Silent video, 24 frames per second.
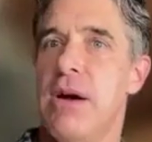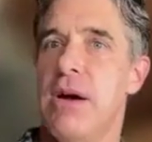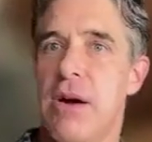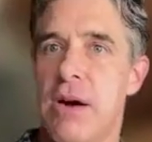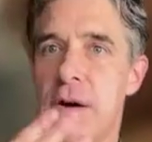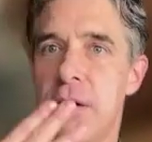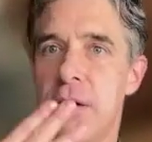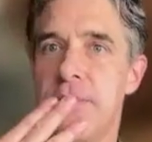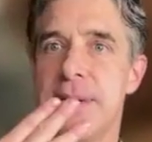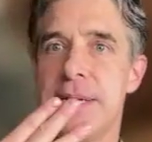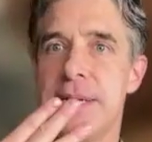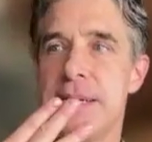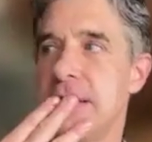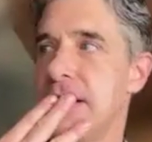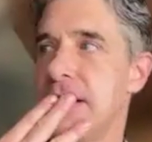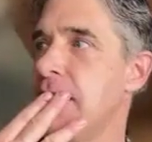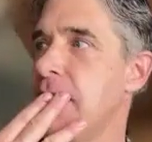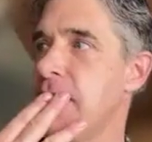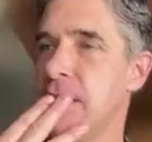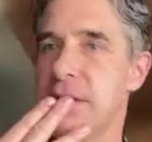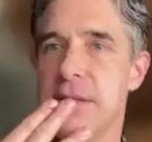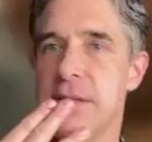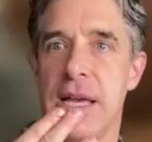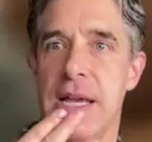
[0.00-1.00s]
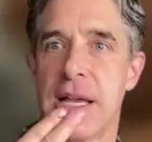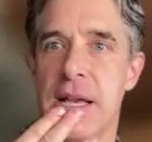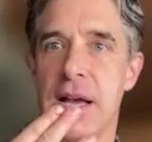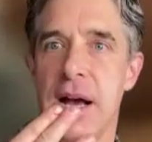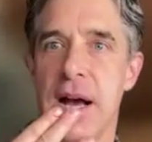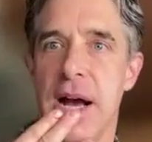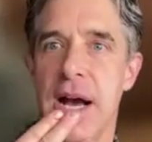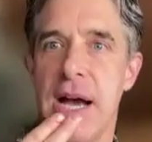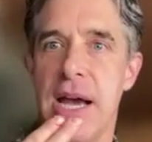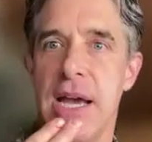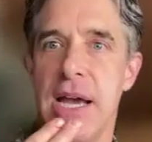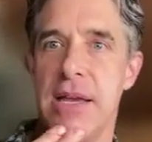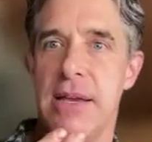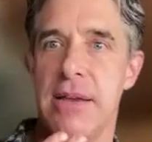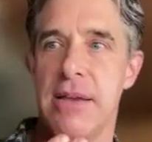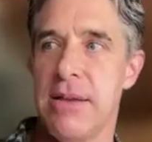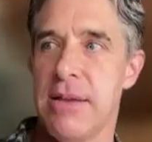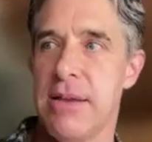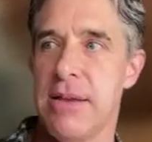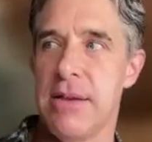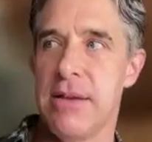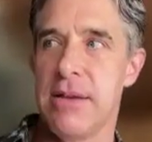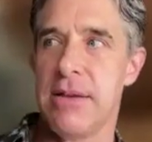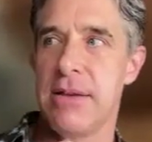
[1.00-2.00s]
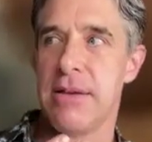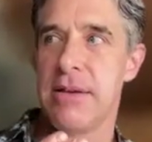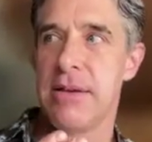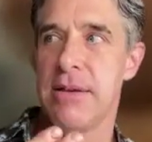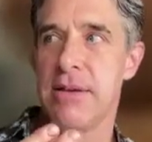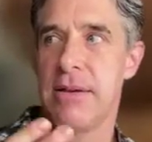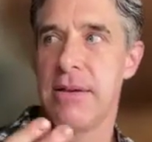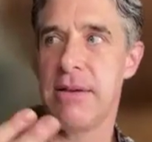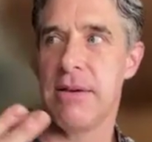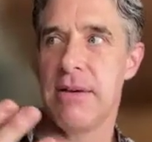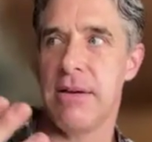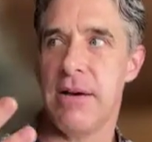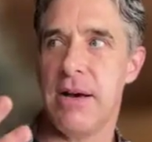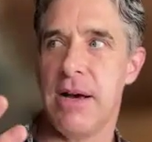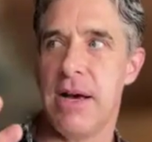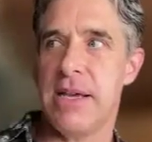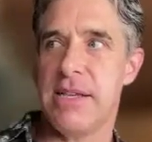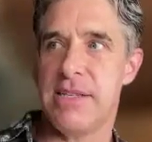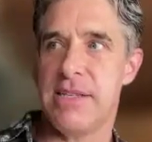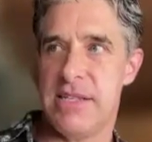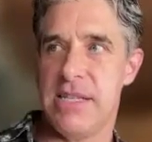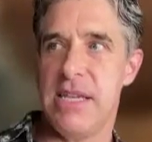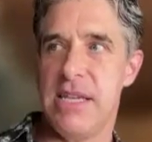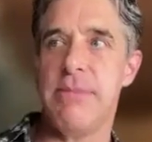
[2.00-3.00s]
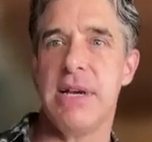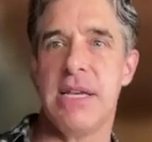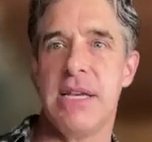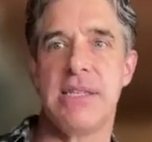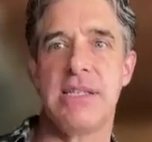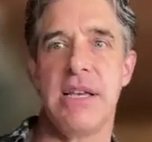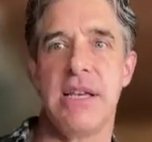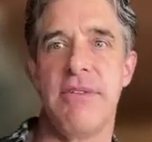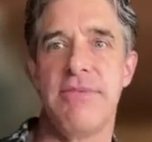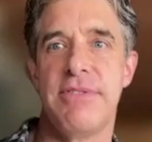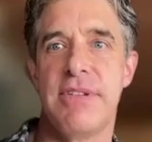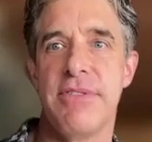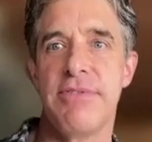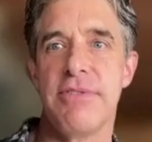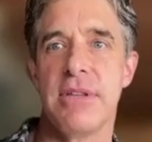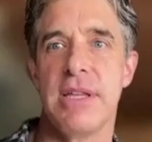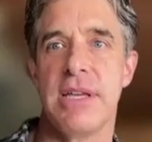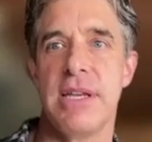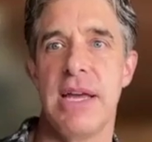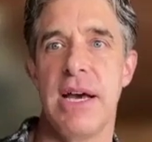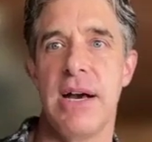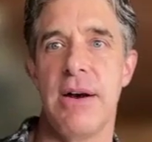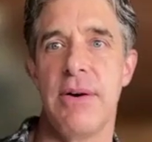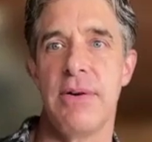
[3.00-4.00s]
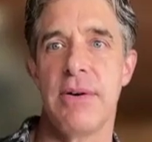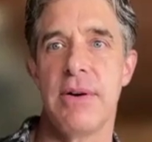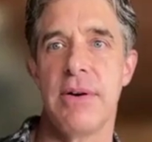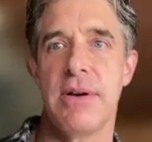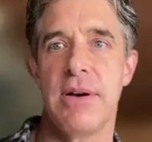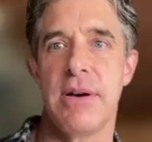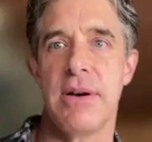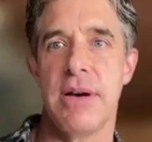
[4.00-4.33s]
oh my God, like I see myself differently now.